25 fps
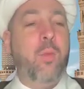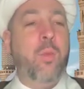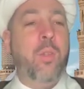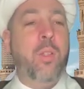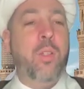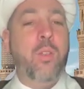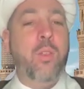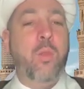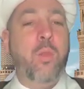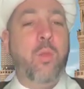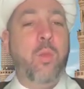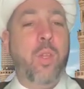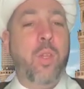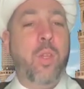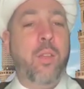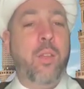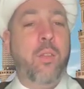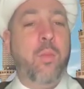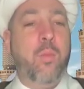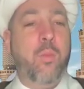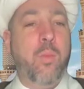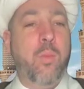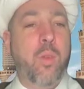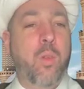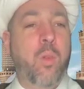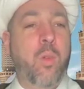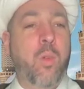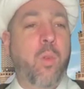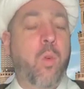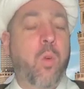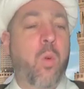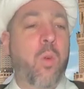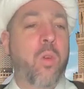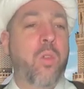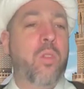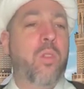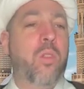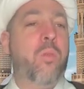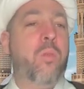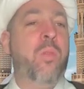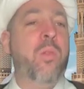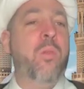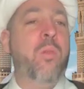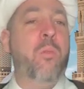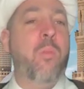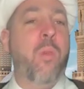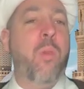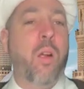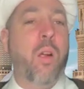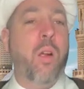We need to take the middle course and be
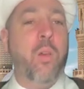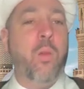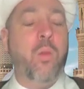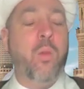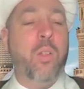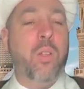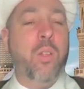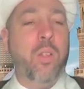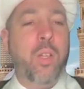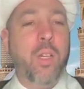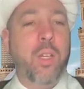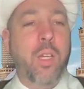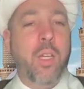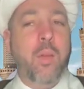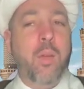moderate,